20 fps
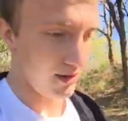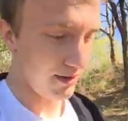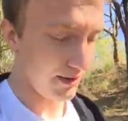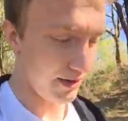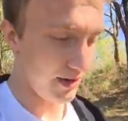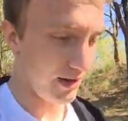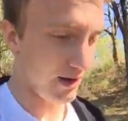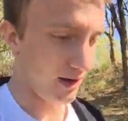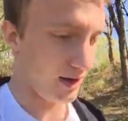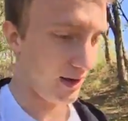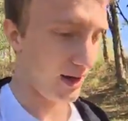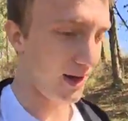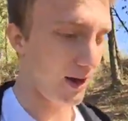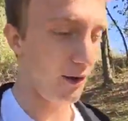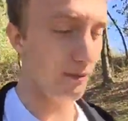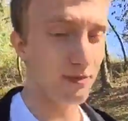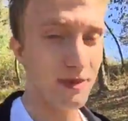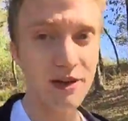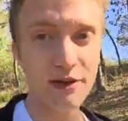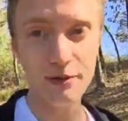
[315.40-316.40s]
the
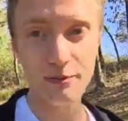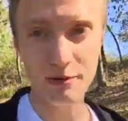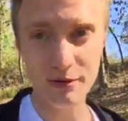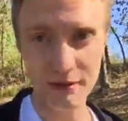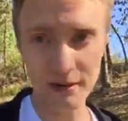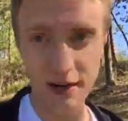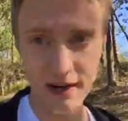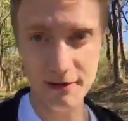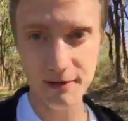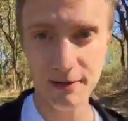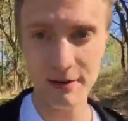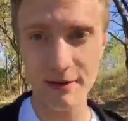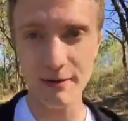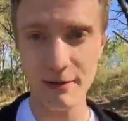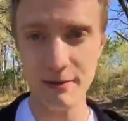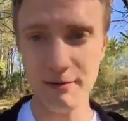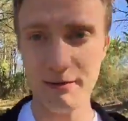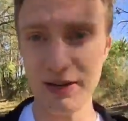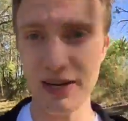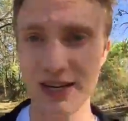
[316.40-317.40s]
help that you provided
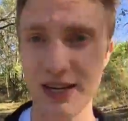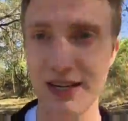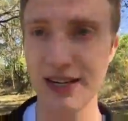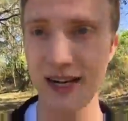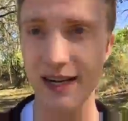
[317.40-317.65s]
me in